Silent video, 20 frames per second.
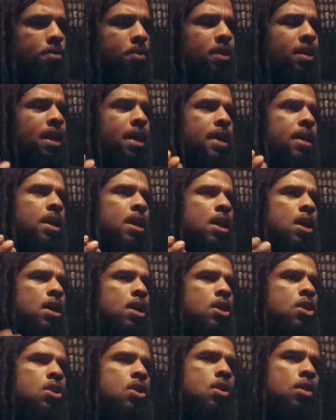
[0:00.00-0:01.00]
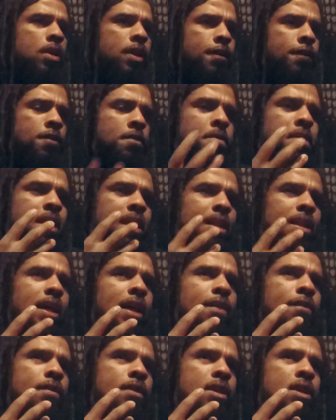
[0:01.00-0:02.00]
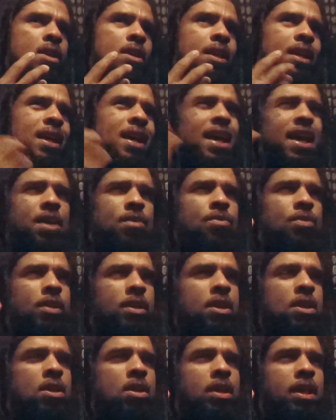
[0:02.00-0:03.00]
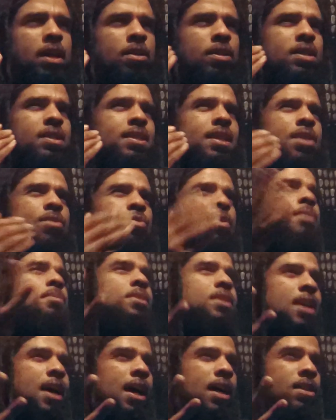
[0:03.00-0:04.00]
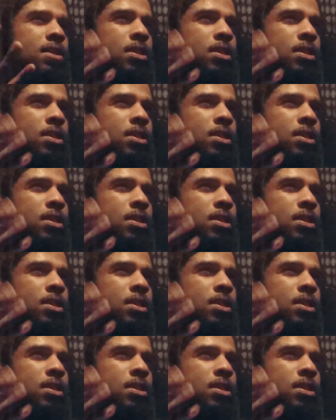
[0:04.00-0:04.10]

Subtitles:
but like, like for me, like, like I hate, like let's say rim shots,